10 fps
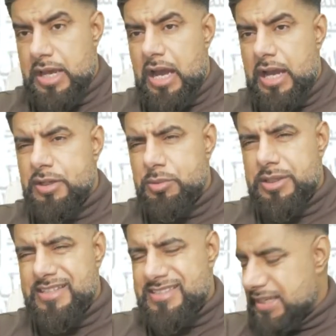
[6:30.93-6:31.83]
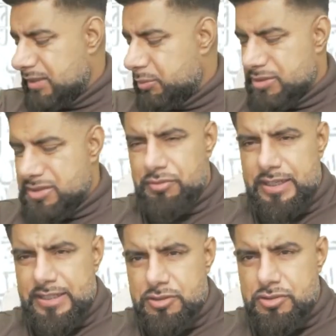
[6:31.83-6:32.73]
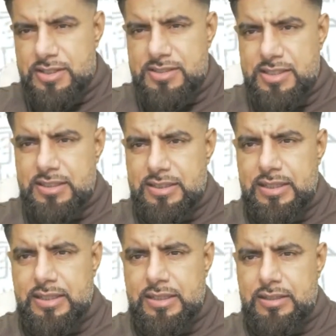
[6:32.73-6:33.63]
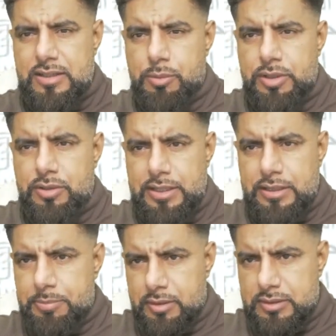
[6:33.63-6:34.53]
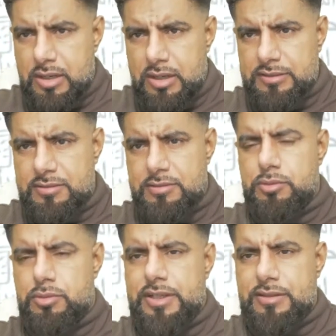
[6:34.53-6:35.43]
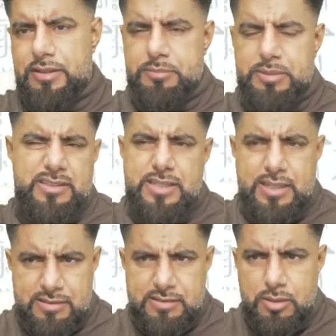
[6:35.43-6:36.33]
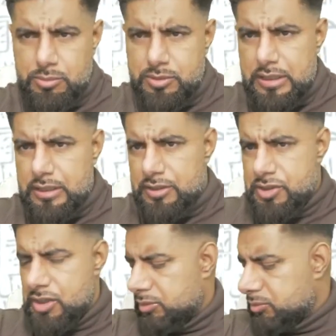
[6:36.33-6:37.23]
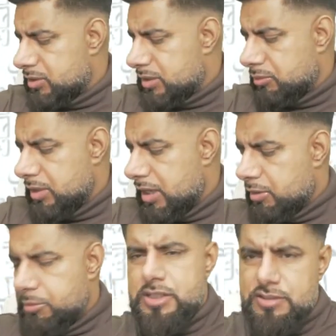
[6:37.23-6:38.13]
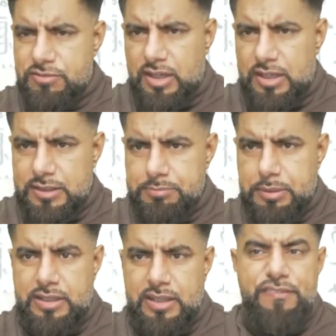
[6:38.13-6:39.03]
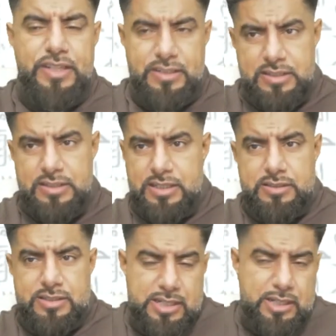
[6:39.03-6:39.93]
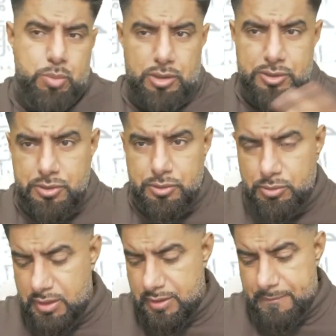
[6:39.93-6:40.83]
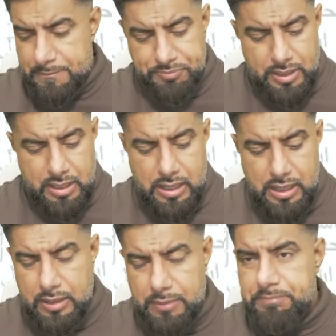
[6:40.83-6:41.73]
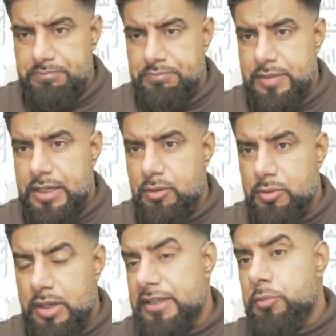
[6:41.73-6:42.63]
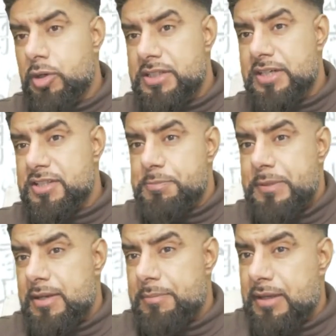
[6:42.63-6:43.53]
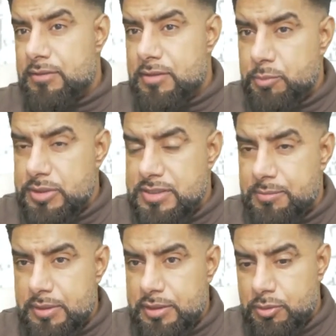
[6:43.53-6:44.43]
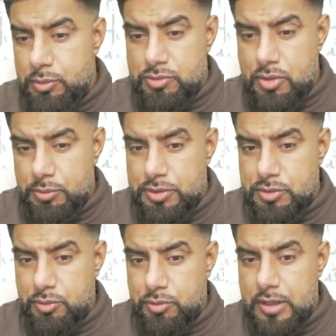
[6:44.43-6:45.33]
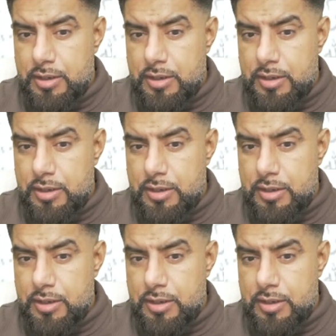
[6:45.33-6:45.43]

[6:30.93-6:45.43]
I know he said he wasn't really interested in going on any podcasts or anything because he has his own show, so, which is fine. But if he did want to, you know, and he wanted to speak about them with somebody who's going to,